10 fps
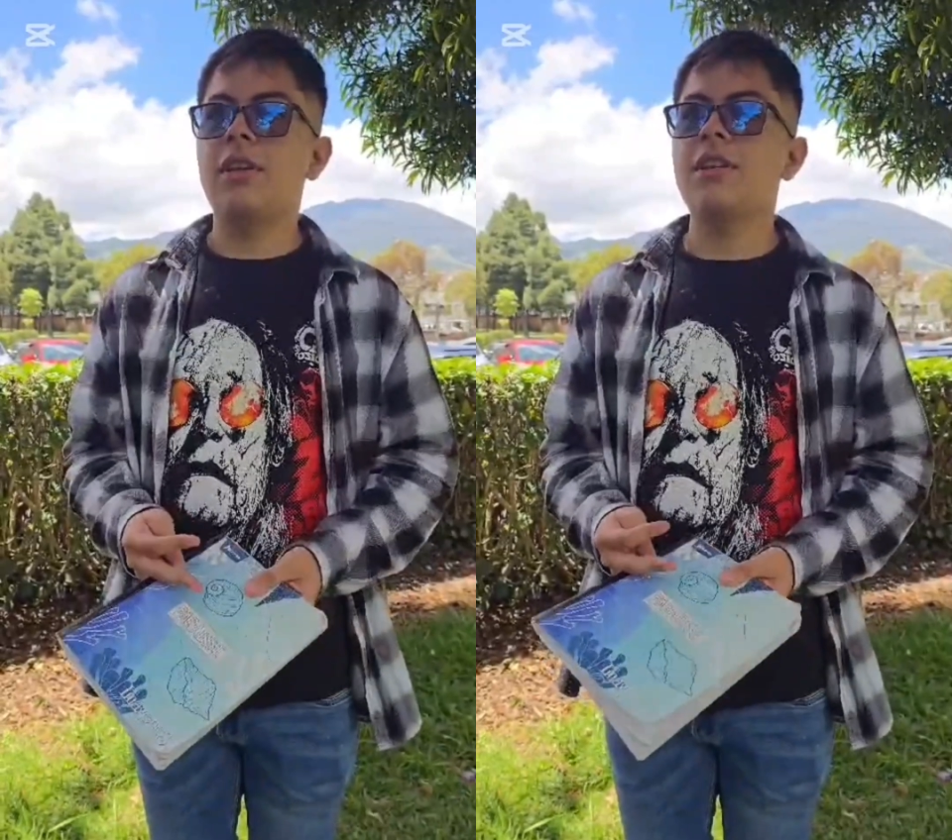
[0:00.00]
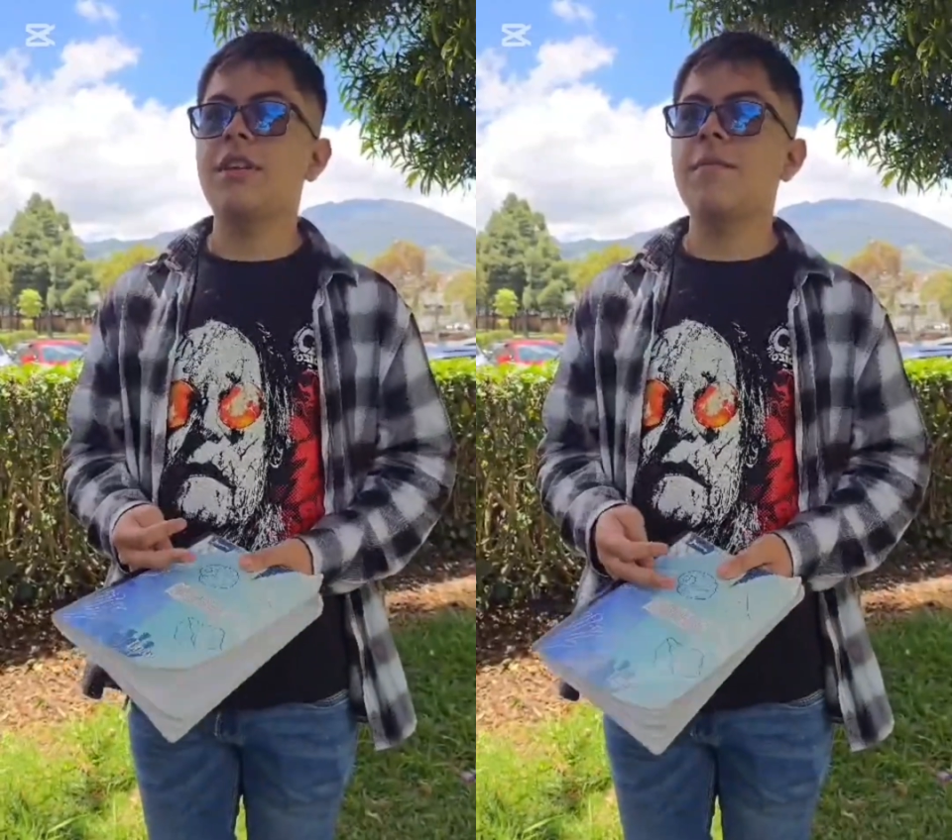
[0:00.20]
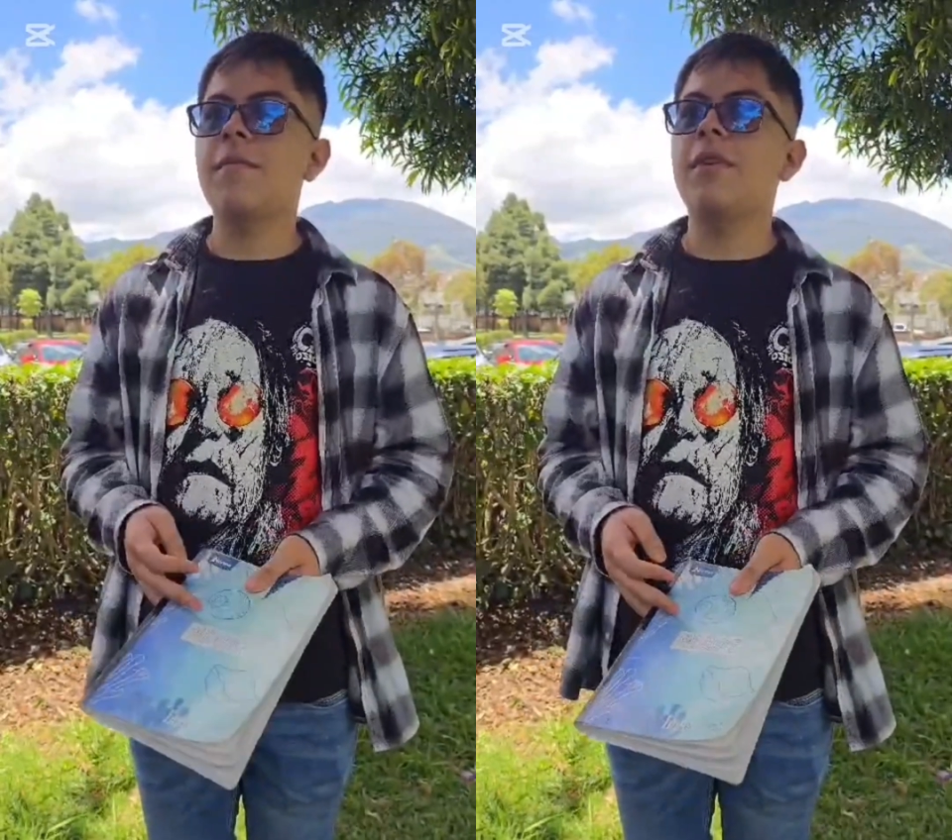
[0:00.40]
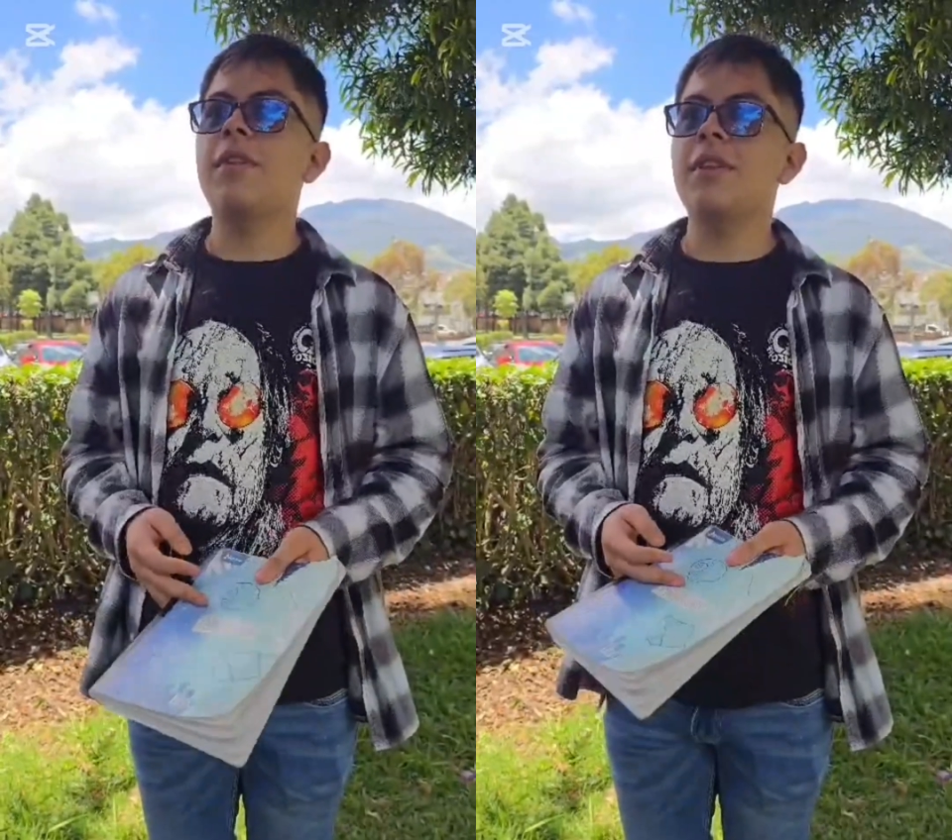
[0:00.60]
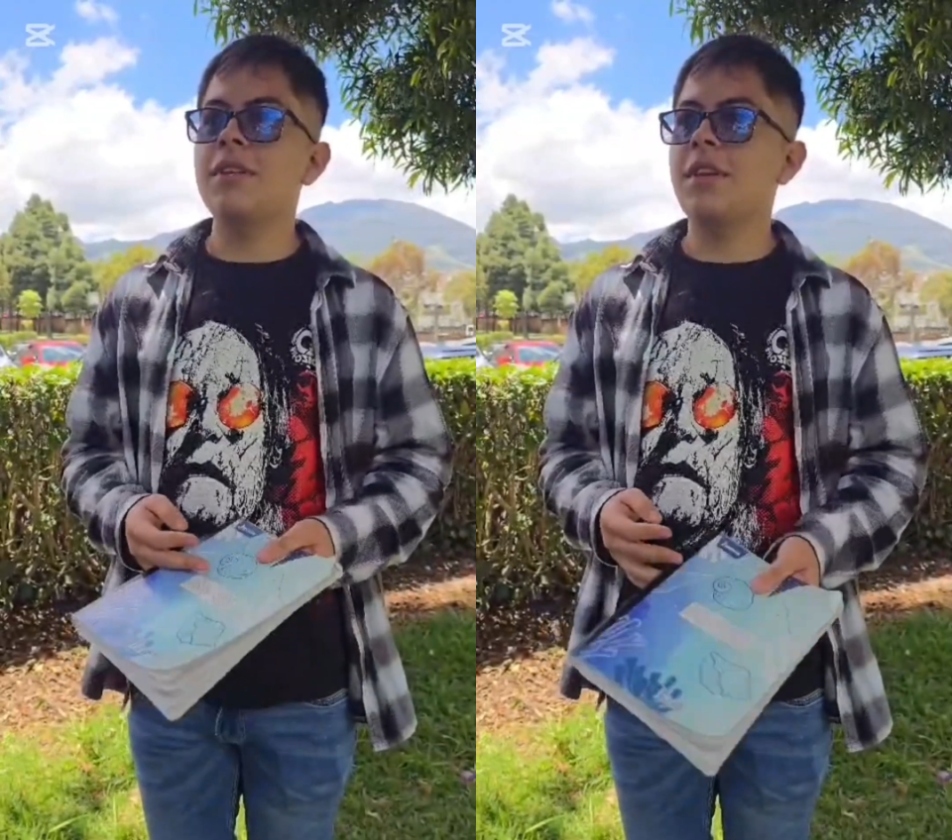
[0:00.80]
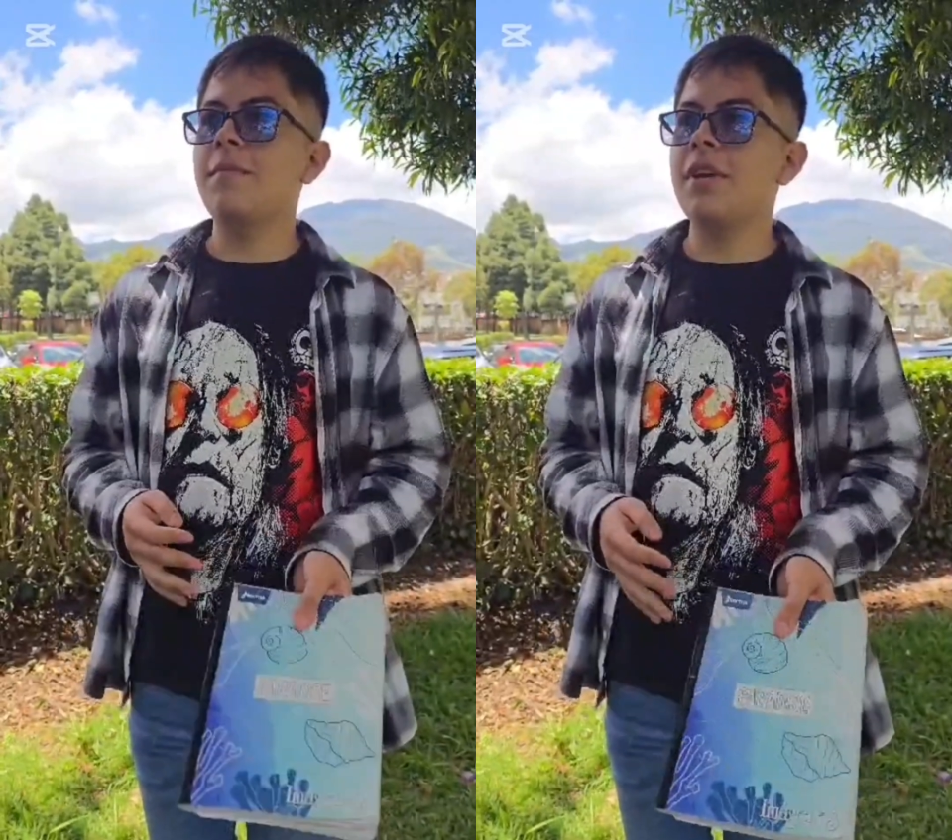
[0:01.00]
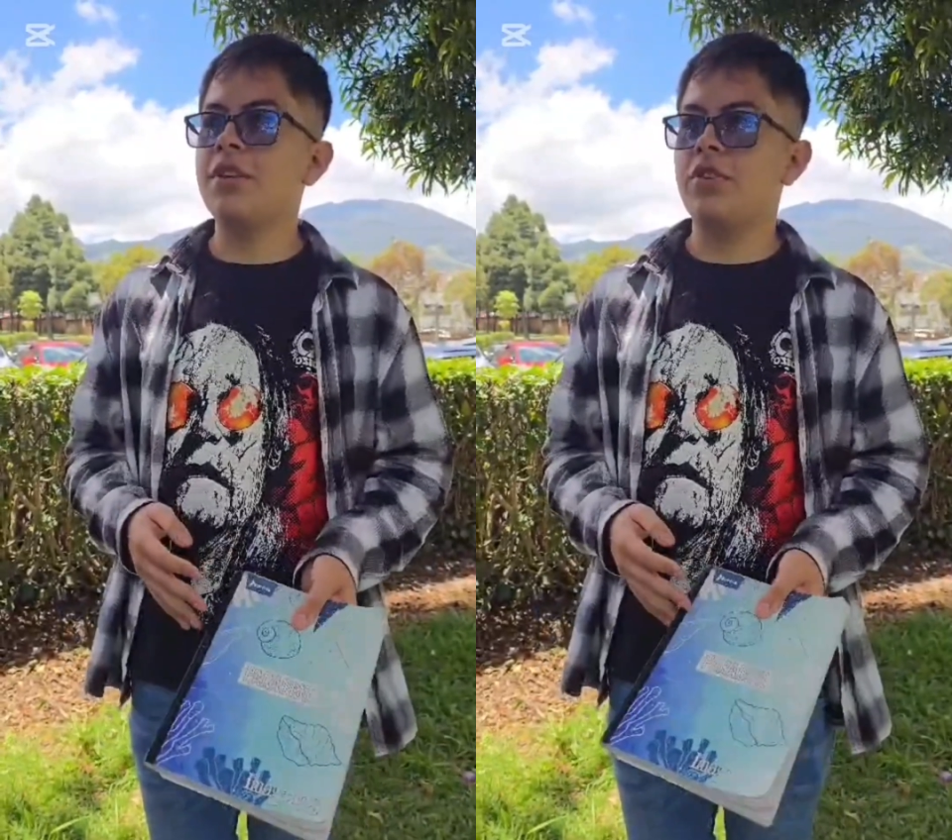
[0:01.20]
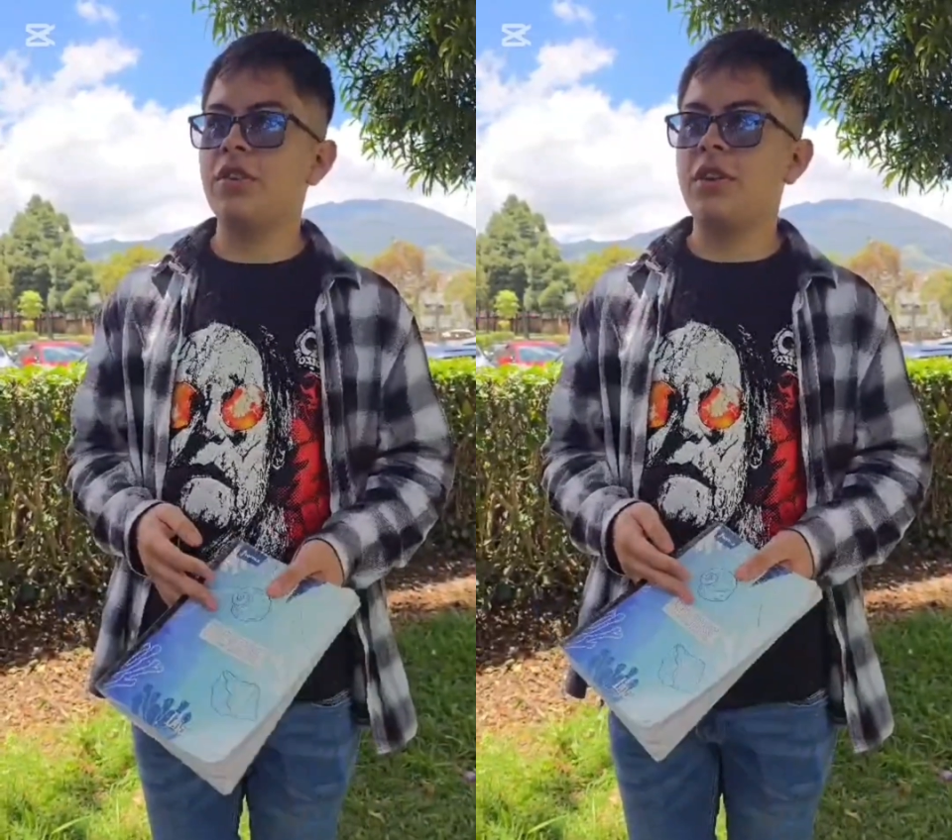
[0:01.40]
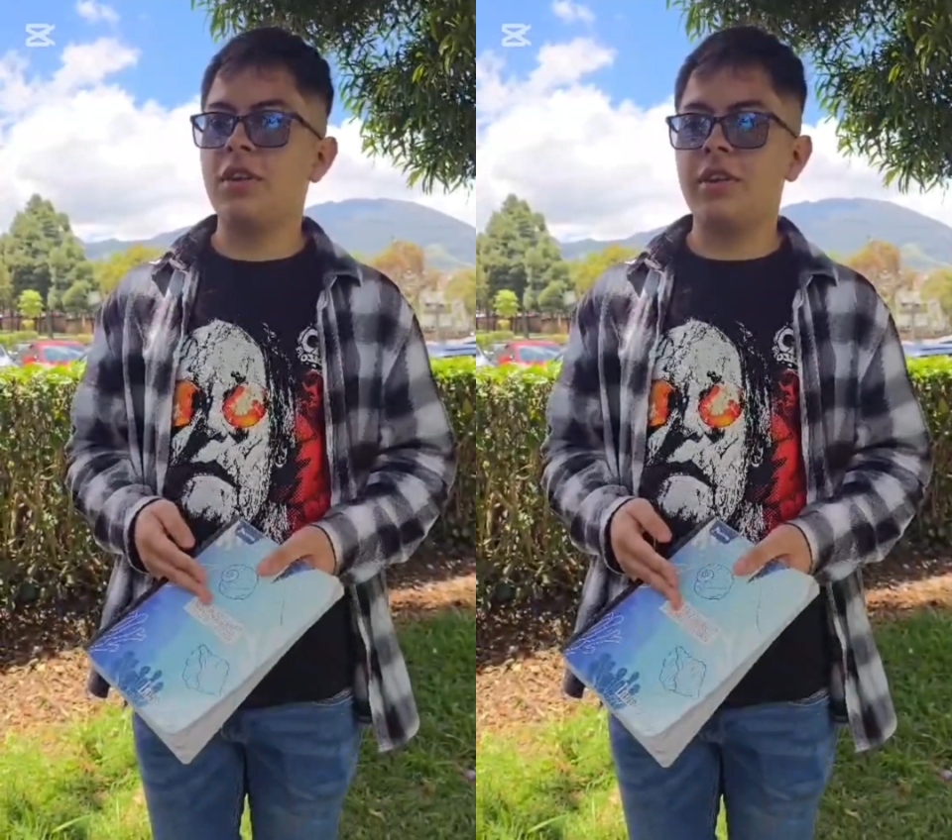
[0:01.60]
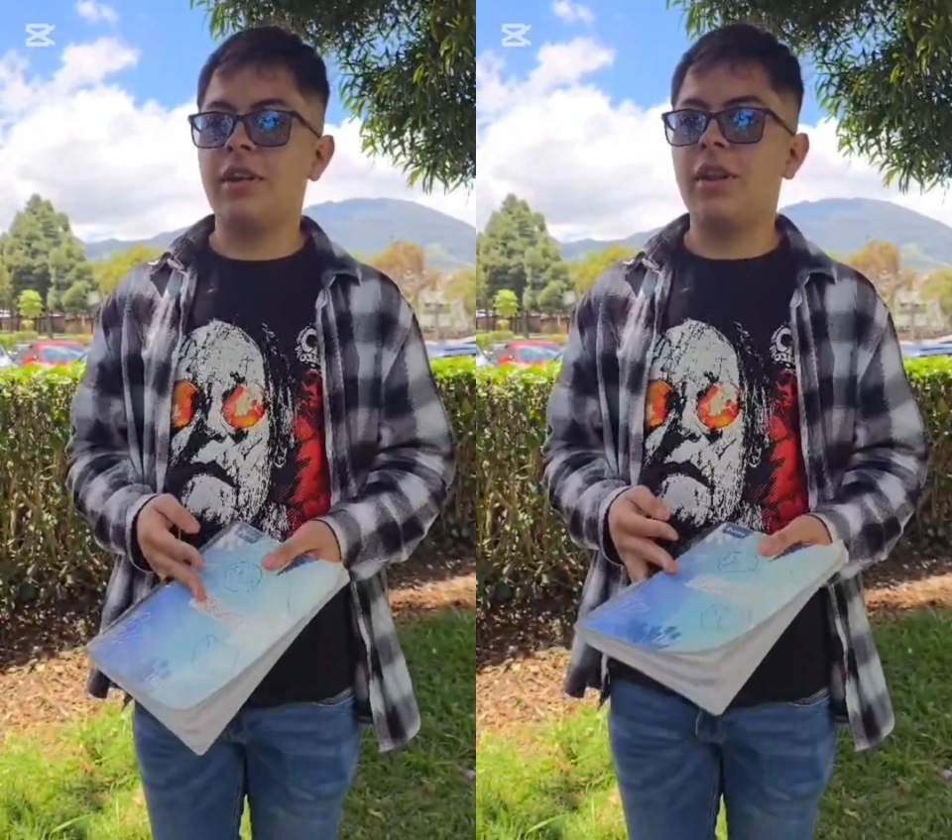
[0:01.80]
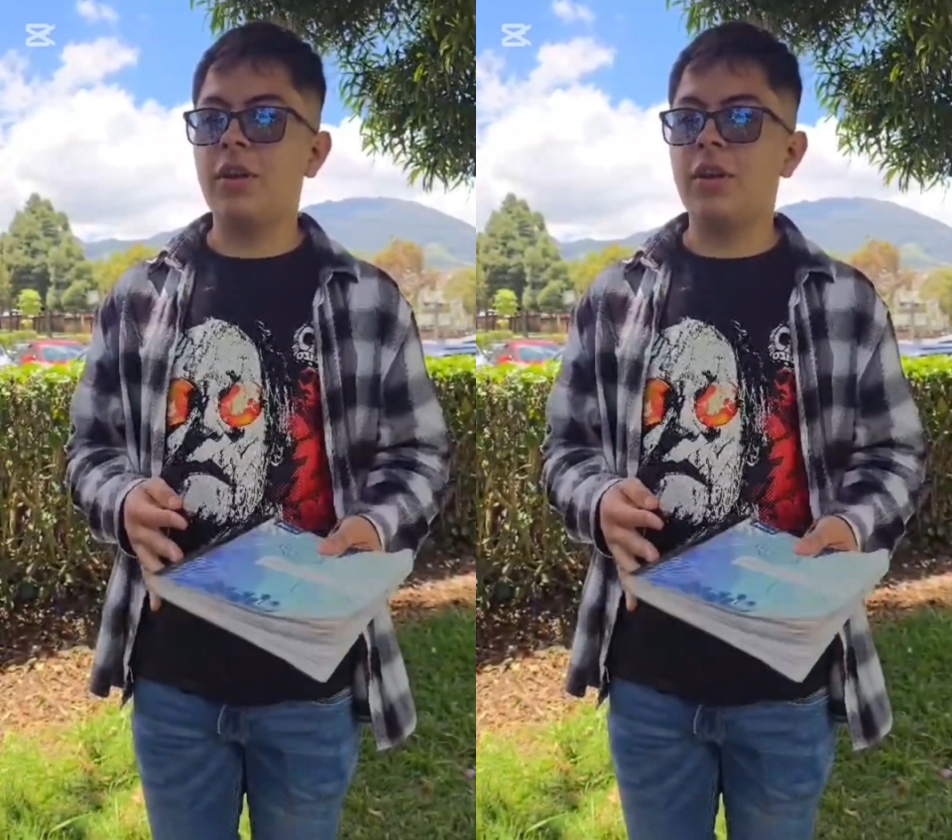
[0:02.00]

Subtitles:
This dimension in